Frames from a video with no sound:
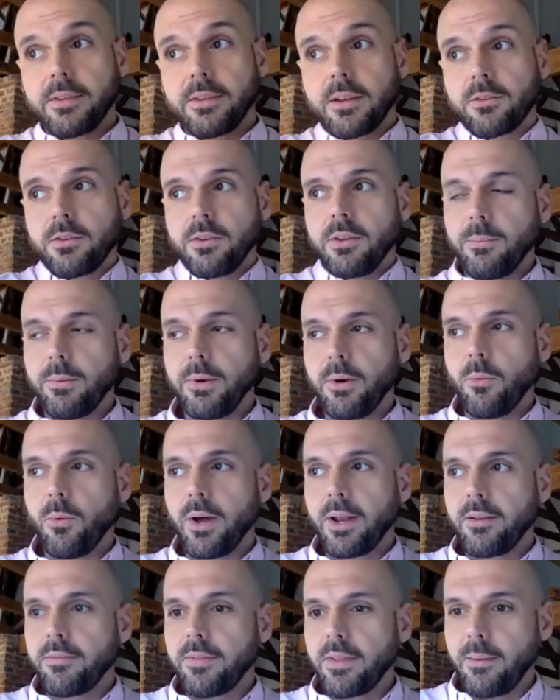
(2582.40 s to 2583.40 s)
actually, but
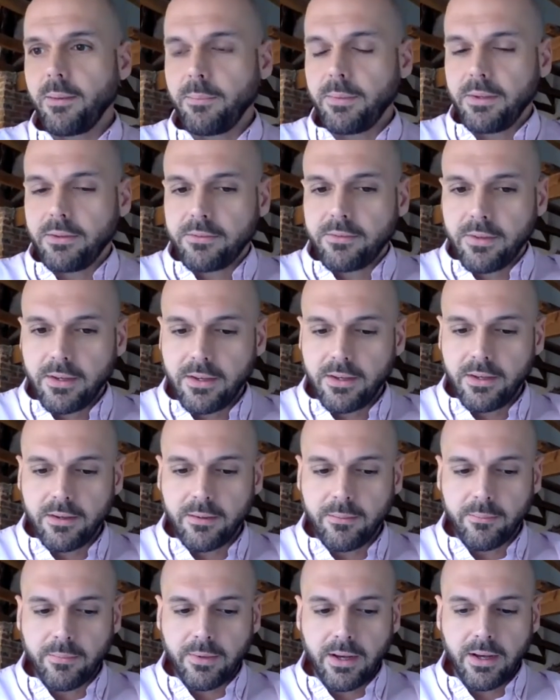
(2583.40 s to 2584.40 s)
one of them is
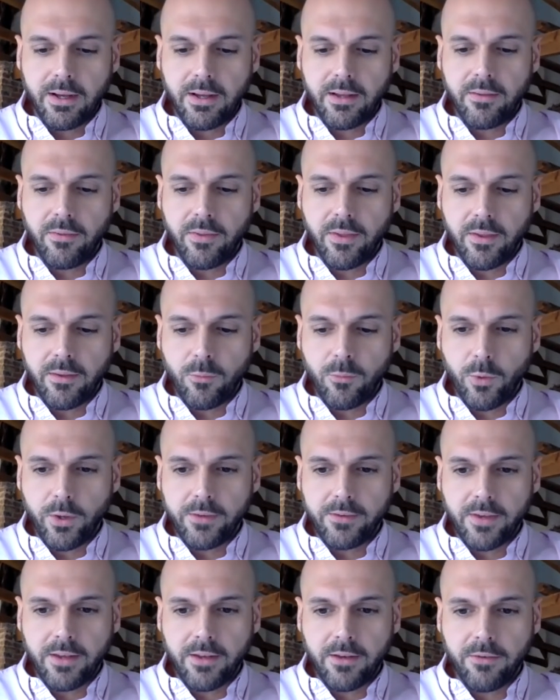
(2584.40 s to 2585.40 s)
that we
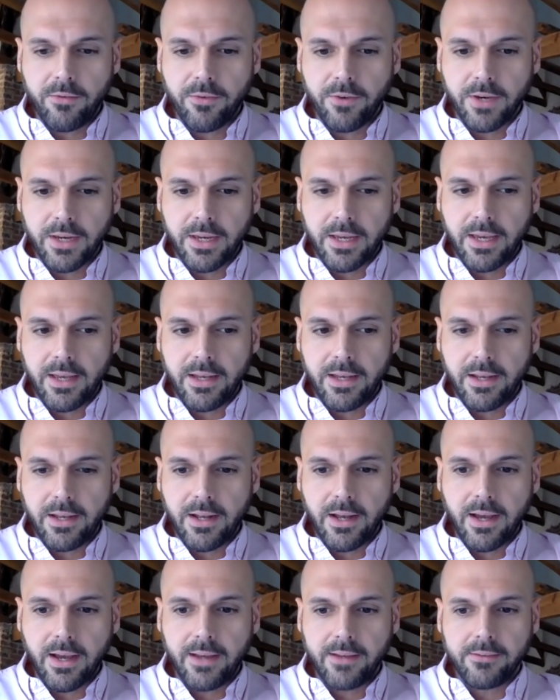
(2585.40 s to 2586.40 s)
tend to forget in
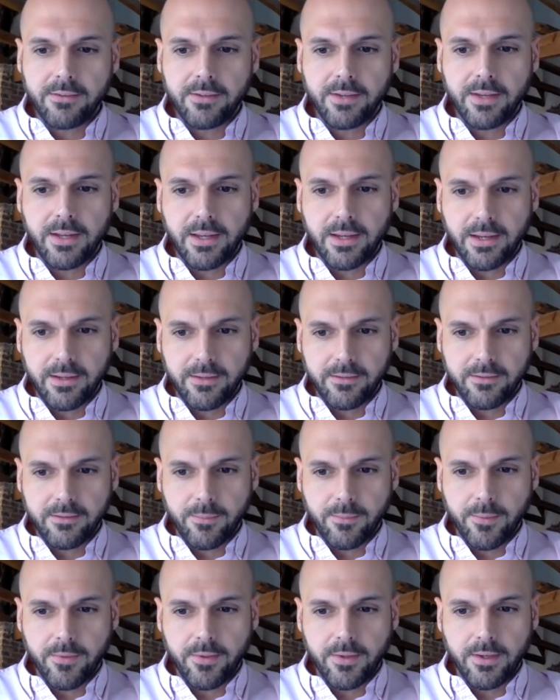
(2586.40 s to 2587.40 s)
hindsight, I guess,
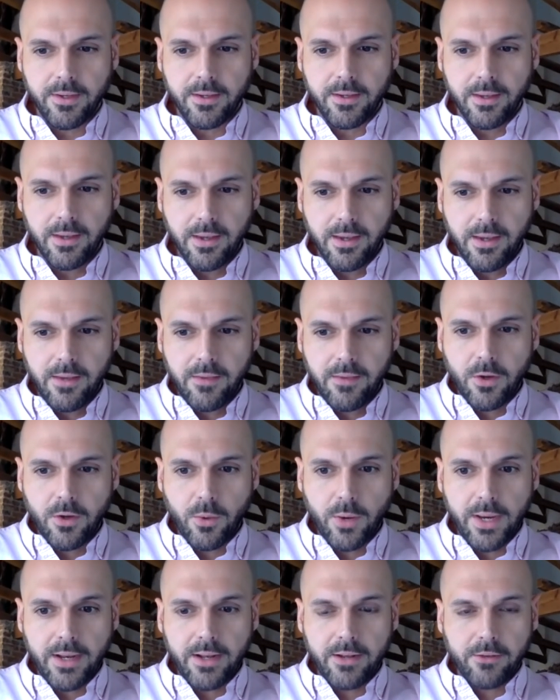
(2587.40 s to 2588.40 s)
some of the
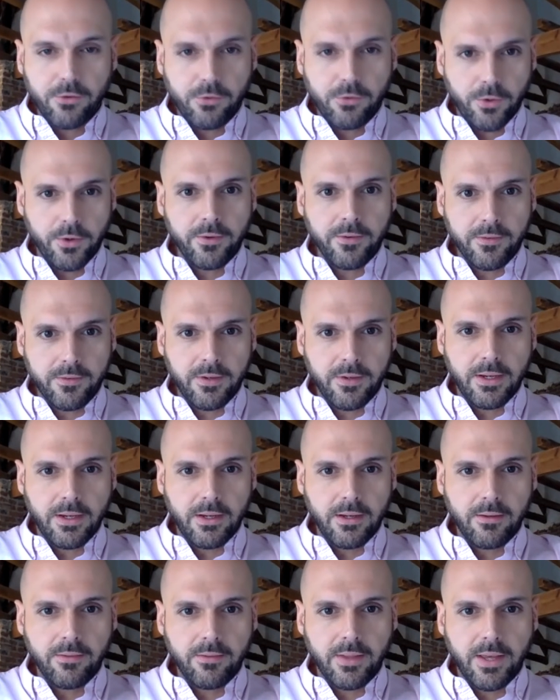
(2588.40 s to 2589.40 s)
great uncertainty
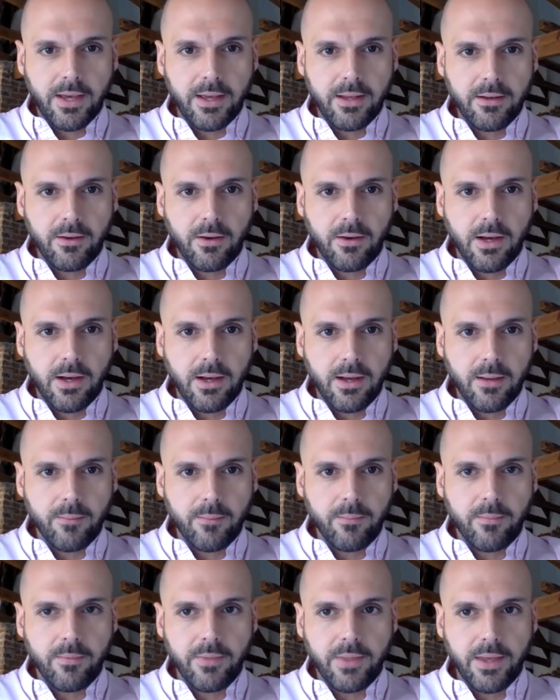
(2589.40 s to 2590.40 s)
that
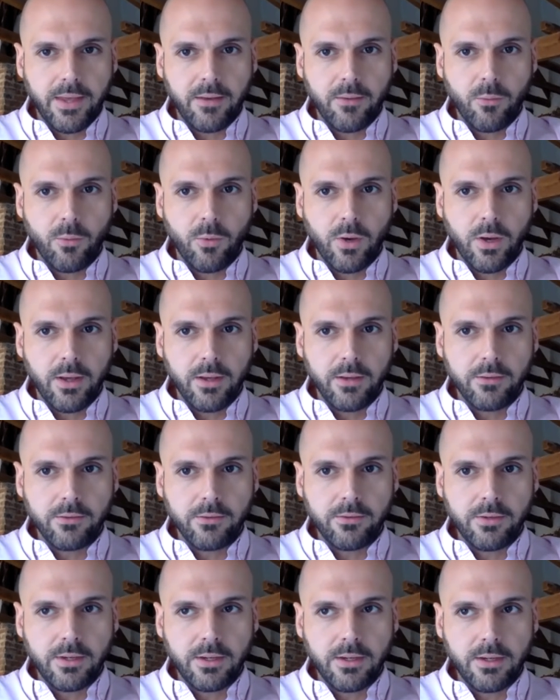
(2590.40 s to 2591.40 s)

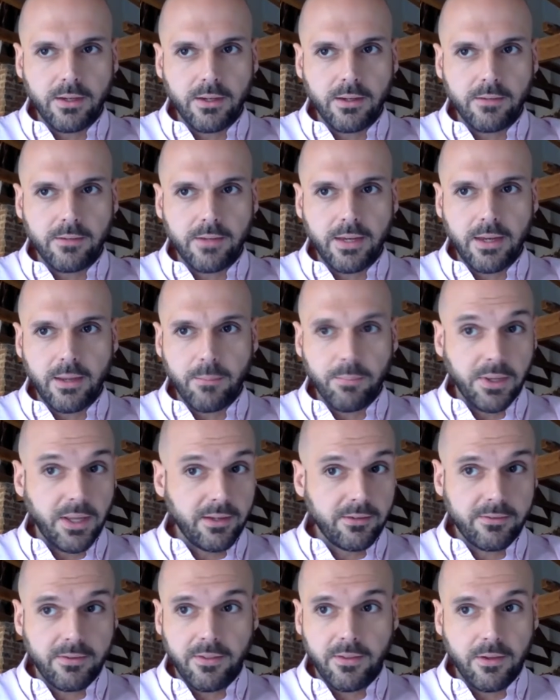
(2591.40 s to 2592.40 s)
was taking
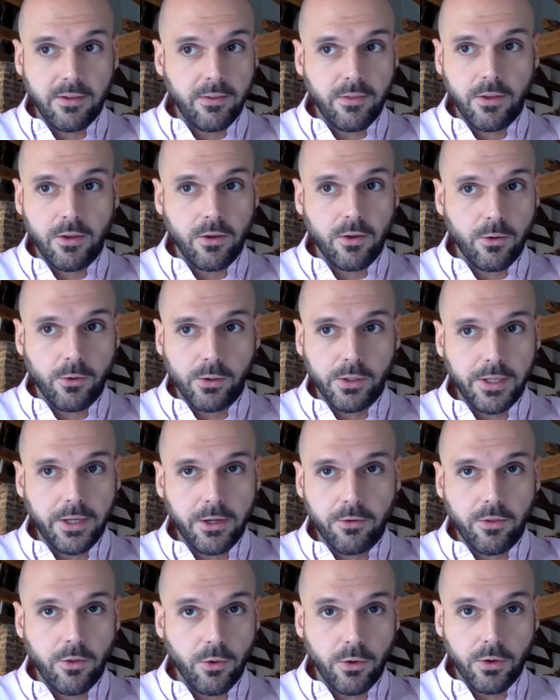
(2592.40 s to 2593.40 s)
place in the early
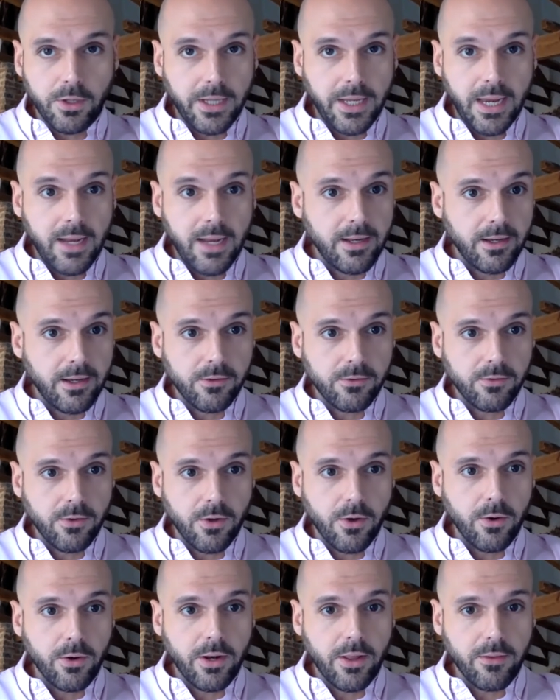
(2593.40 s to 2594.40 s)
80s.
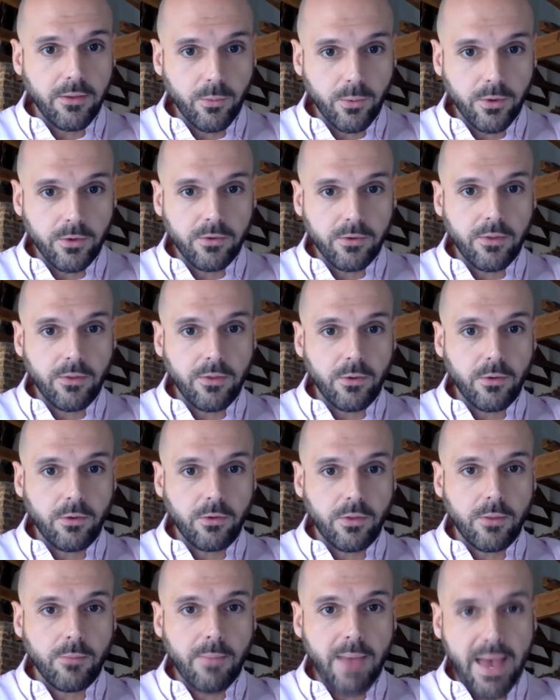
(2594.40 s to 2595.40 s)
In other words, that
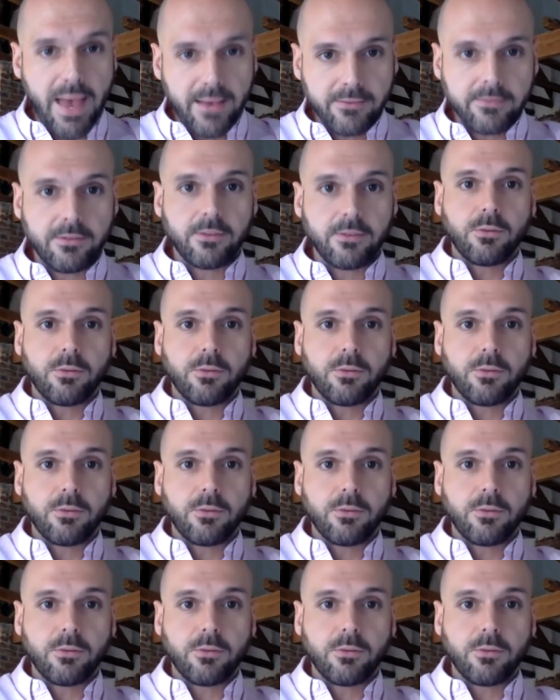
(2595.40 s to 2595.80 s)
the mass